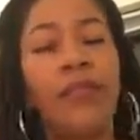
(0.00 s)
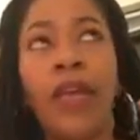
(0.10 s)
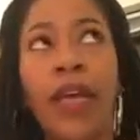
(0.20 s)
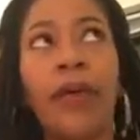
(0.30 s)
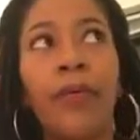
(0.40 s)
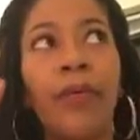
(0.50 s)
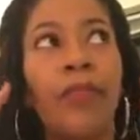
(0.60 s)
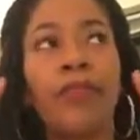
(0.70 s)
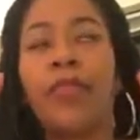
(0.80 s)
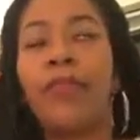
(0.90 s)
him
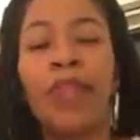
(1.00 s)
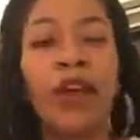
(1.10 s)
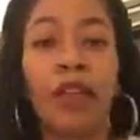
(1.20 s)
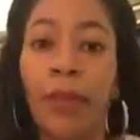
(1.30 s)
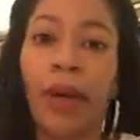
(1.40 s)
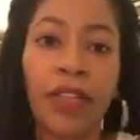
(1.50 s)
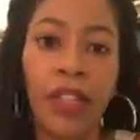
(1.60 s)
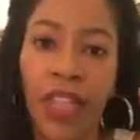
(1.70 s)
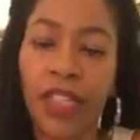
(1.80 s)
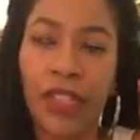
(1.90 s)
to be the only
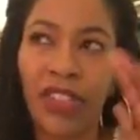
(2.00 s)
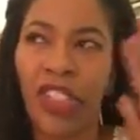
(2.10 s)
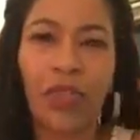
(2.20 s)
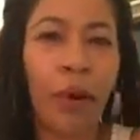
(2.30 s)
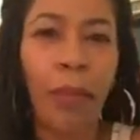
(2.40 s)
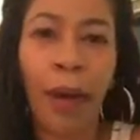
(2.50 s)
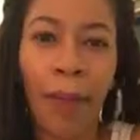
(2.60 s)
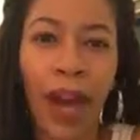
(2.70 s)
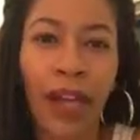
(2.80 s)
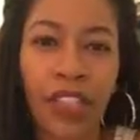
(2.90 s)
person that's just on my
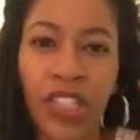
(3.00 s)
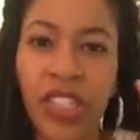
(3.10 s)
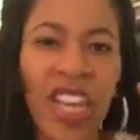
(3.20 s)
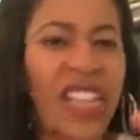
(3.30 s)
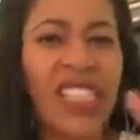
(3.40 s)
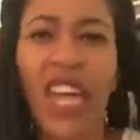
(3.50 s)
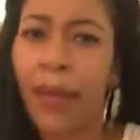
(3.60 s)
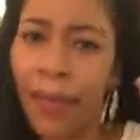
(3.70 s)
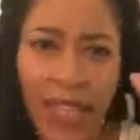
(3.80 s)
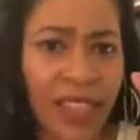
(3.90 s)
mind. Just
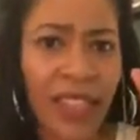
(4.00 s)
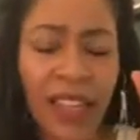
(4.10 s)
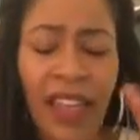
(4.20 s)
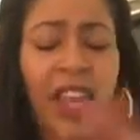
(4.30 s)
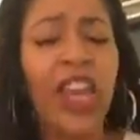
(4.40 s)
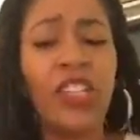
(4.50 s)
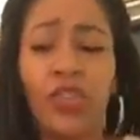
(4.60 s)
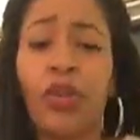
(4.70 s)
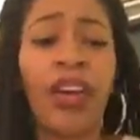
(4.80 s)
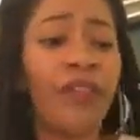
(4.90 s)
stay busy.
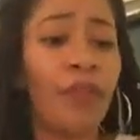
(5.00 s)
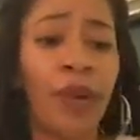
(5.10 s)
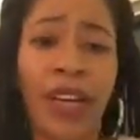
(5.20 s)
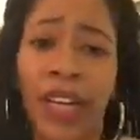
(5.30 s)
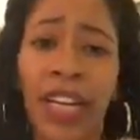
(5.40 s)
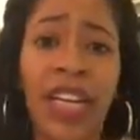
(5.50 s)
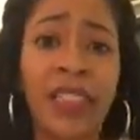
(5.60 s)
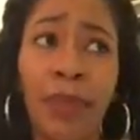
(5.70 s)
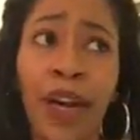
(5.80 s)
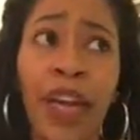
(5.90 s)
Enjoy it for what it
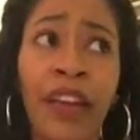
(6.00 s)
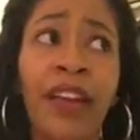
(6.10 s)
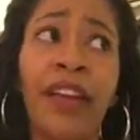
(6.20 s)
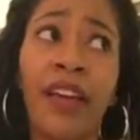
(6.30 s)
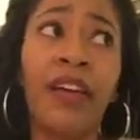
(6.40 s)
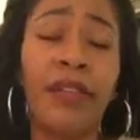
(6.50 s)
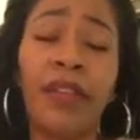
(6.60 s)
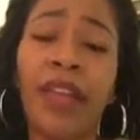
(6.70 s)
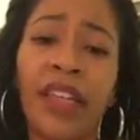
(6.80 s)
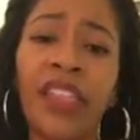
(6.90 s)
is, but
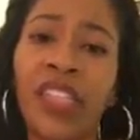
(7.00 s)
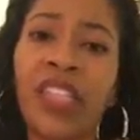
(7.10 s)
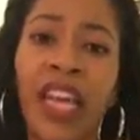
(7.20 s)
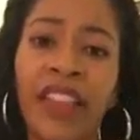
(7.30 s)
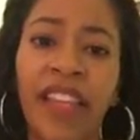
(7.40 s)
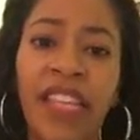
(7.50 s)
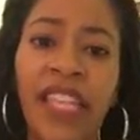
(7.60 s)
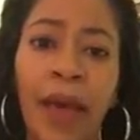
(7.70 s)
just let things